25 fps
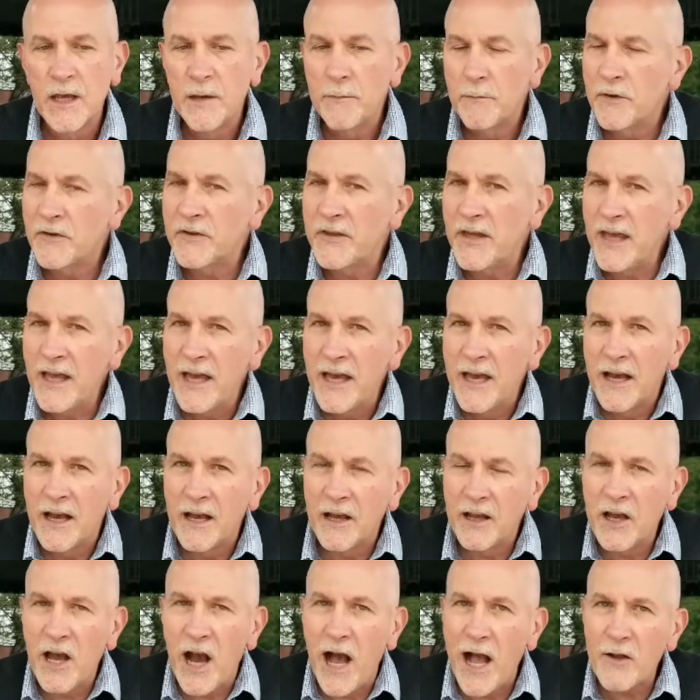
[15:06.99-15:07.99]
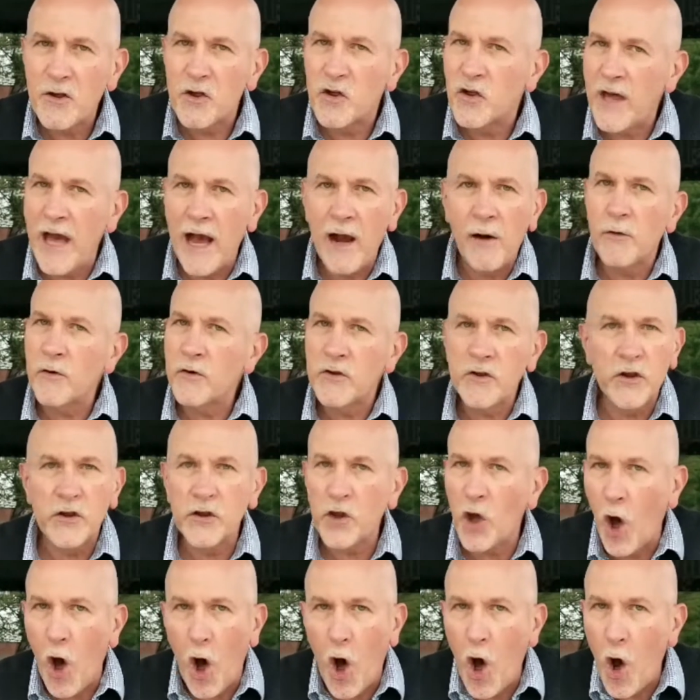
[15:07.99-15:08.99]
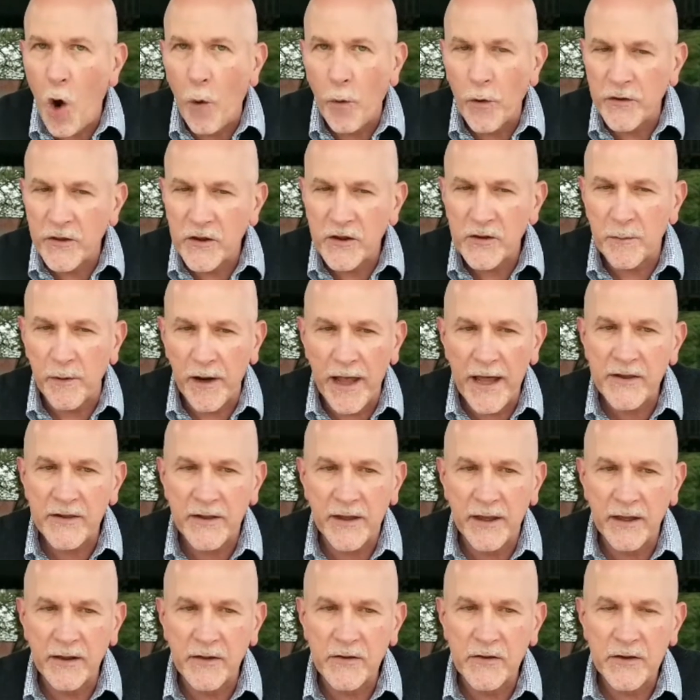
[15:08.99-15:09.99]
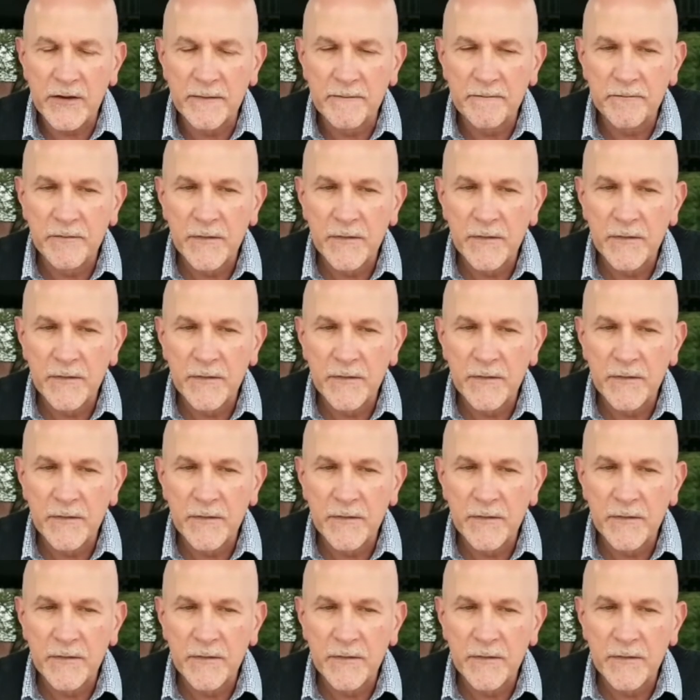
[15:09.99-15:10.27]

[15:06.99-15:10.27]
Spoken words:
But see, God showers us all with his blessings.